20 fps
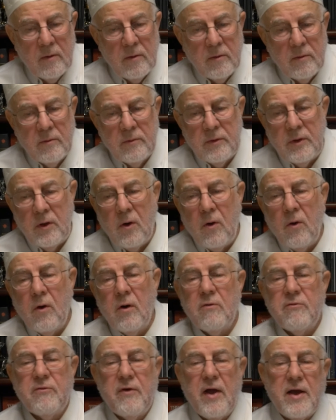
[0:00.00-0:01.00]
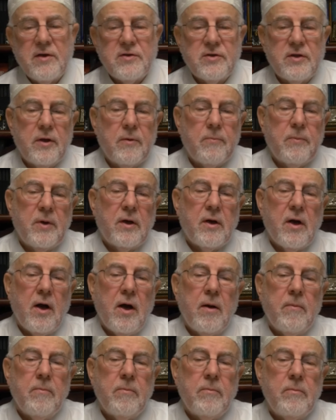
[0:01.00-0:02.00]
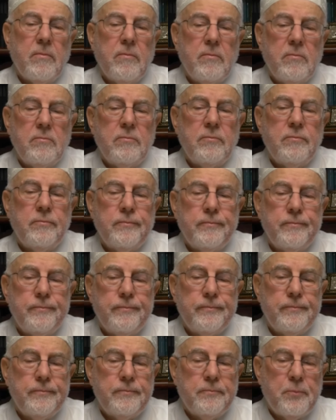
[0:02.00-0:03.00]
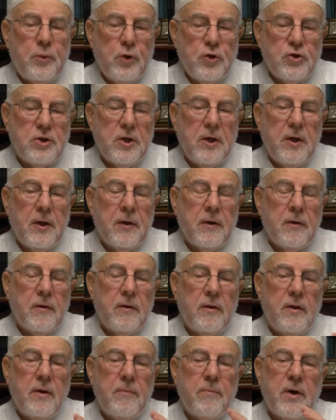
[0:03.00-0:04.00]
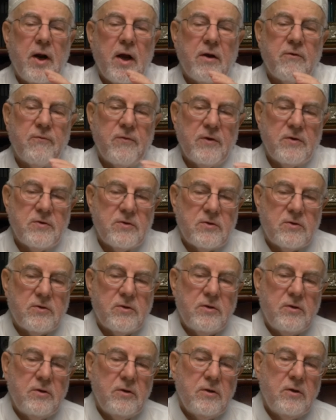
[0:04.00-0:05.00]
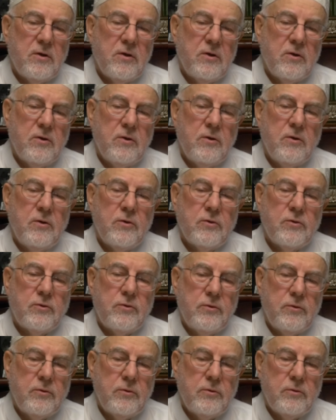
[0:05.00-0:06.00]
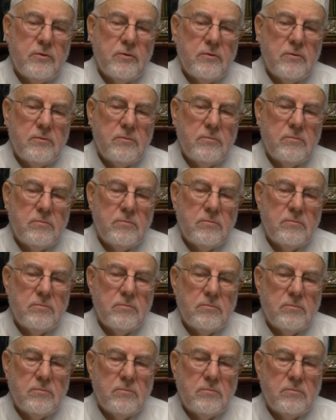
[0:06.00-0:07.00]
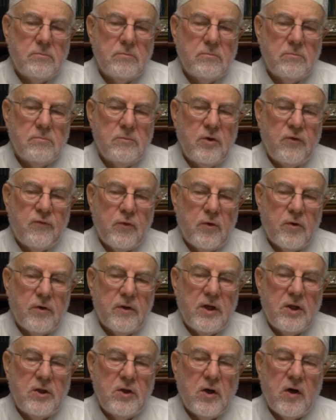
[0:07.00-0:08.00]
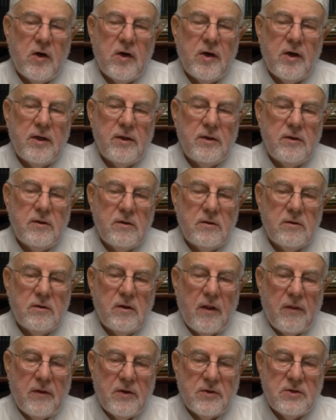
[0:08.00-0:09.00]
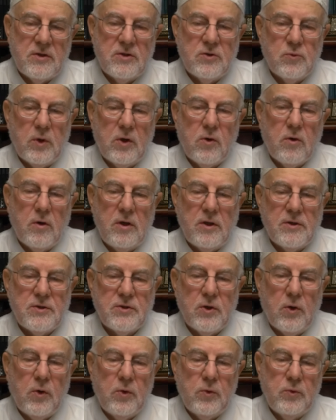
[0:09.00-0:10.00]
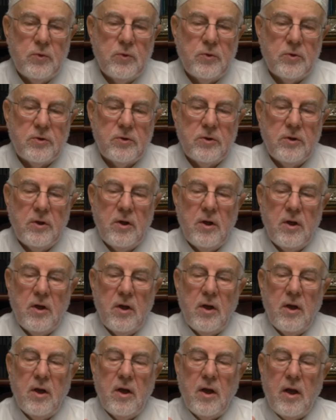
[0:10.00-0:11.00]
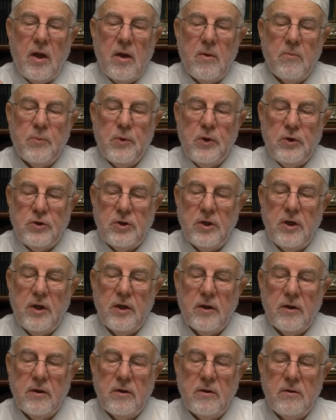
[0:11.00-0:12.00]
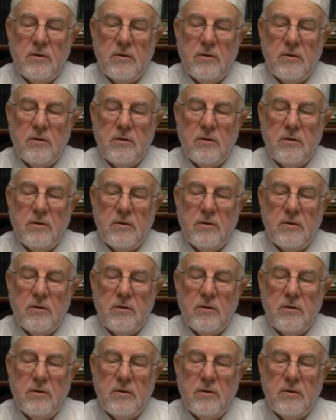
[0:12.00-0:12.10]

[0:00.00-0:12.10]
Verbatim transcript: The whole fasting become pushing the breakfast to before the dawn, and this is we call it sahur, and pushing